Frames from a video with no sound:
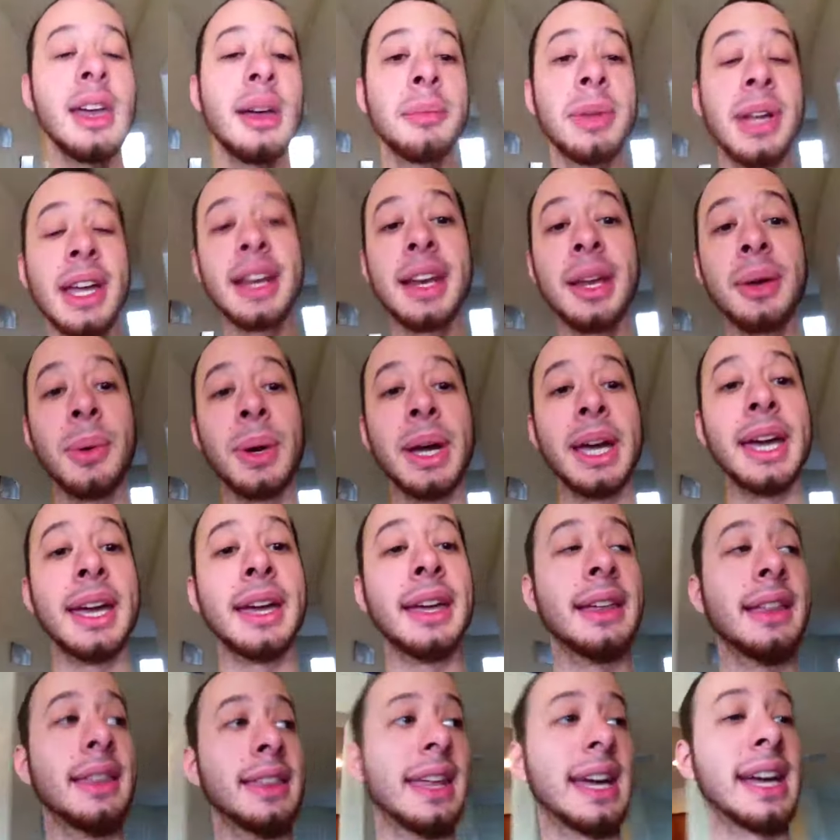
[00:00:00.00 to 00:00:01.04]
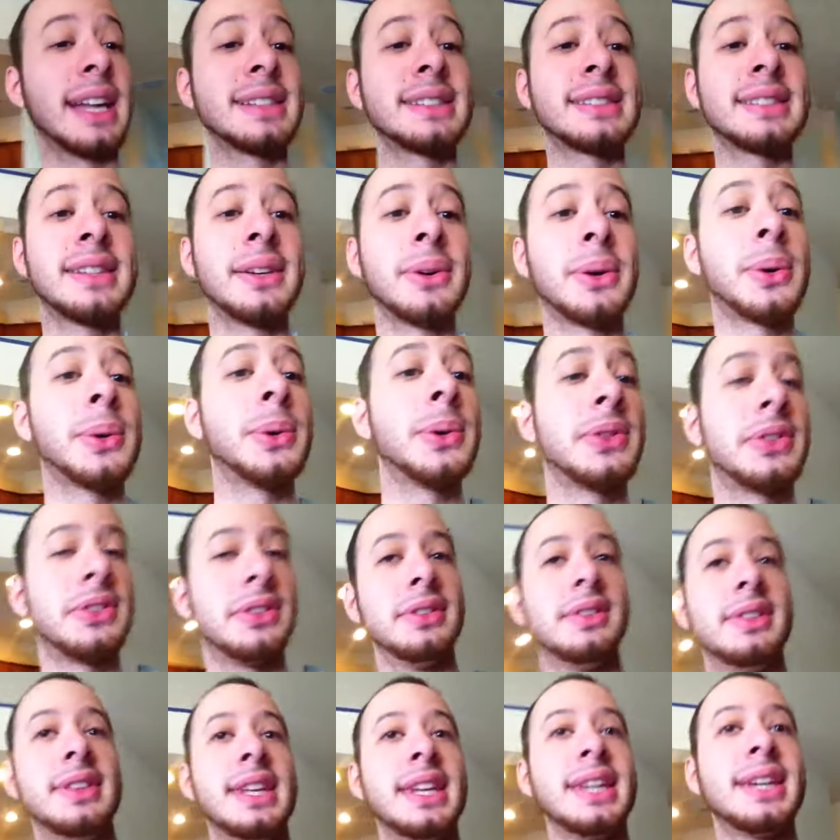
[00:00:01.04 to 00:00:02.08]
But anyway, that's the whole
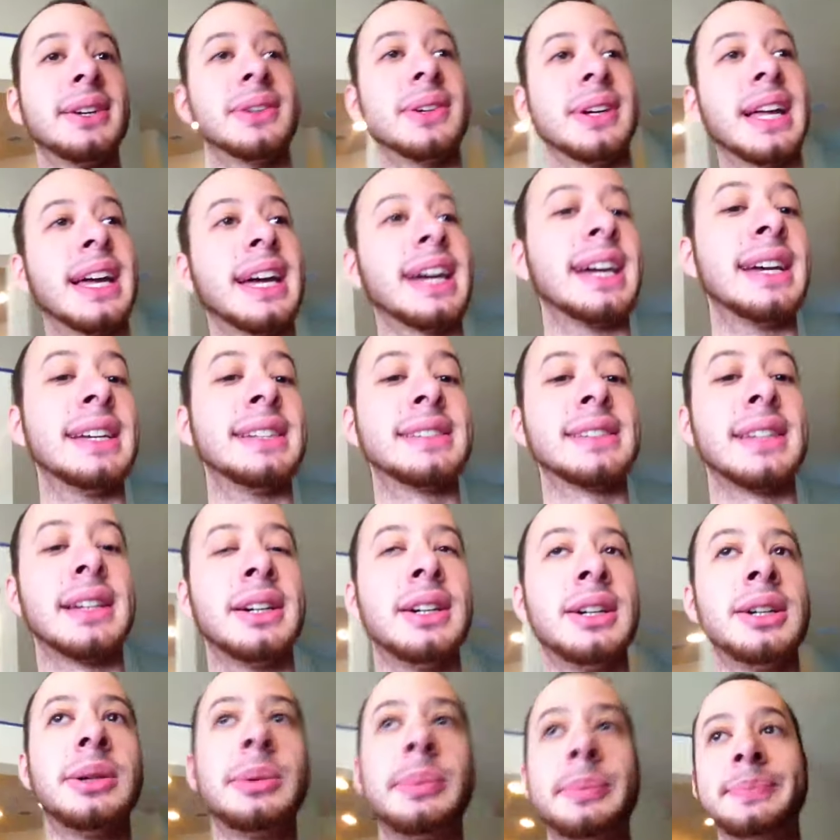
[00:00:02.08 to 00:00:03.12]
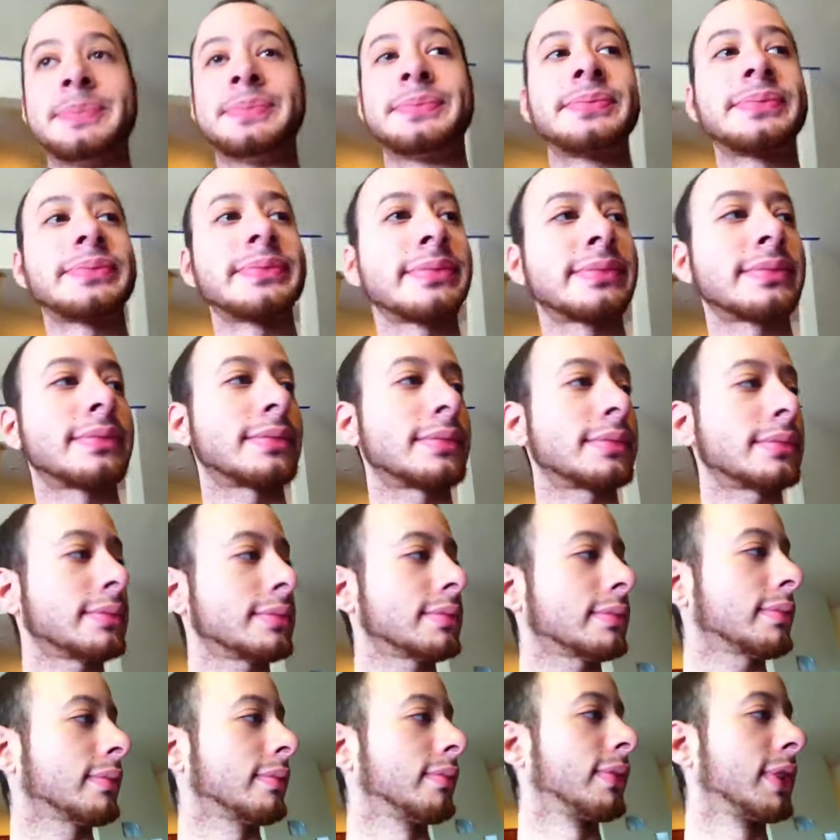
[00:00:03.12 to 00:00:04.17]
deal, guys. Um,
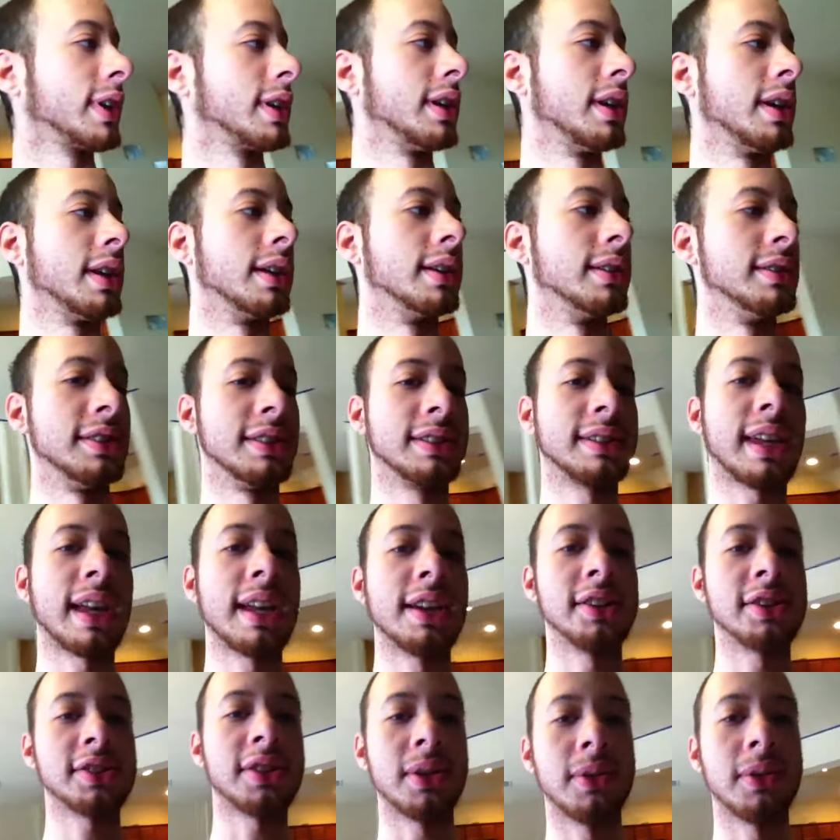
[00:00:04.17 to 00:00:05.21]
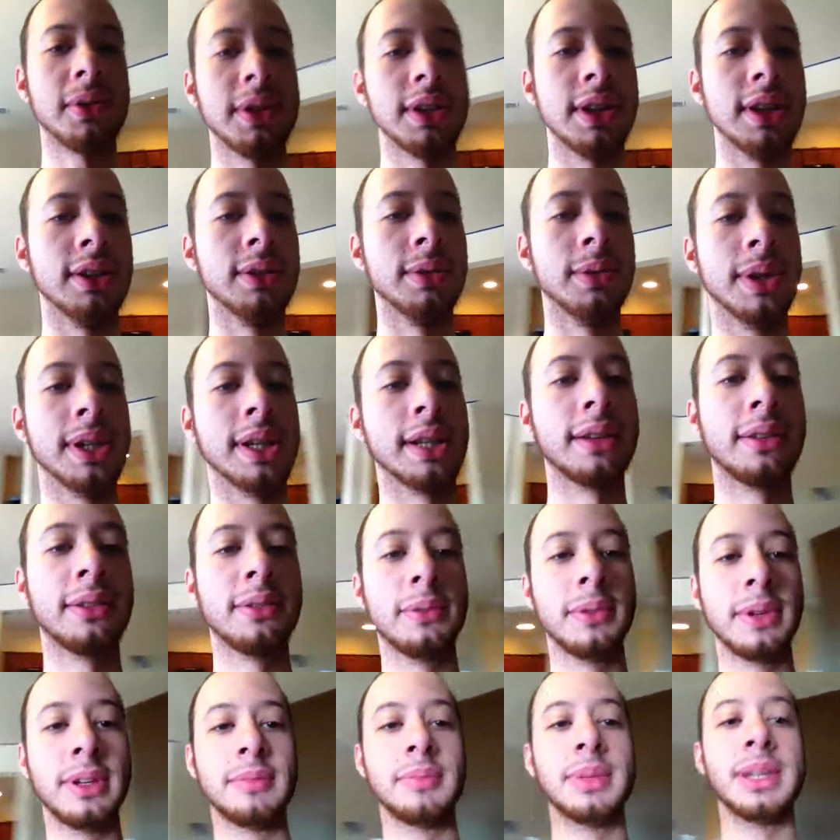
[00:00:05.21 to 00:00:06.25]
you know, just kind of showing you what
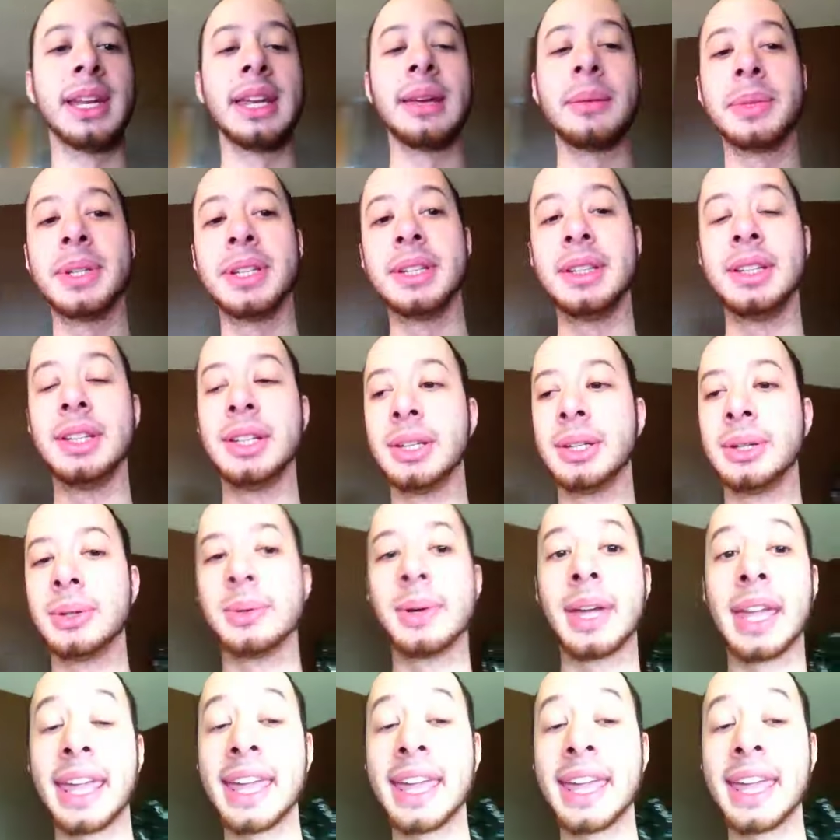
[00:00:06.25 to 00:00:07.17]
we've been able to do.